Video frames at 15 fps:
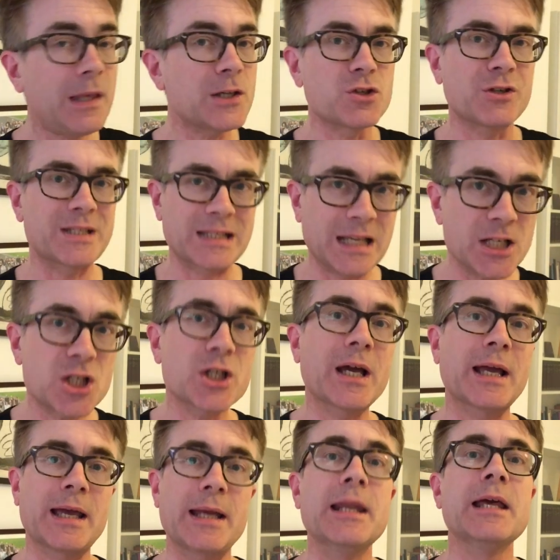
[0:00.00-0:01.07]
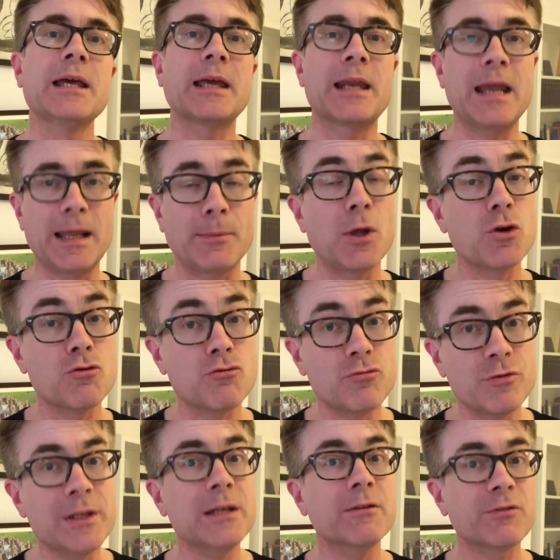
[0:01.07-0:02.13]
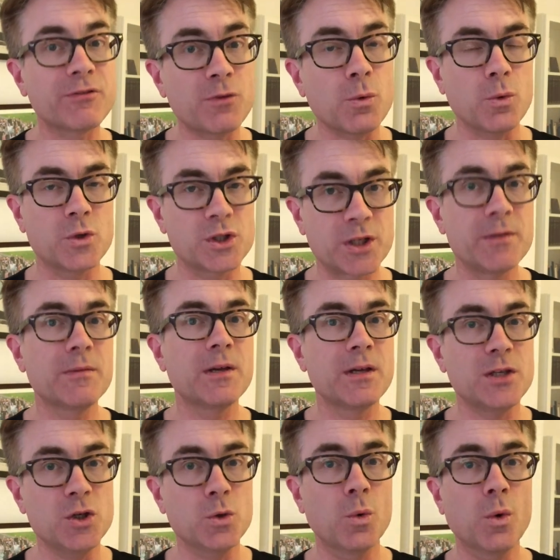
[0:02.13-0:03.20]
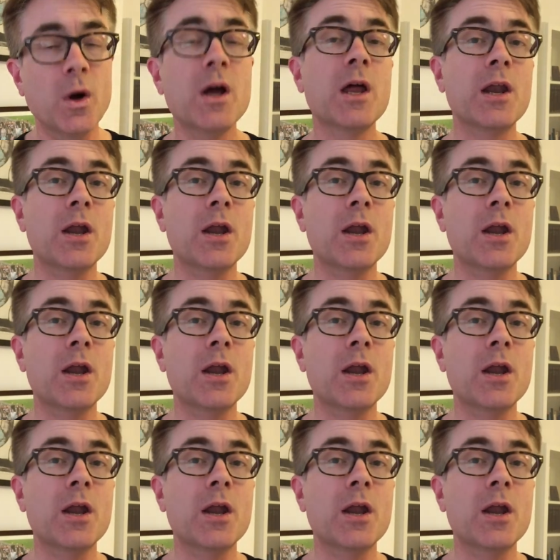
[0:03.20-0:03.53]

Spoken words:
Translation, again, can help reinforce your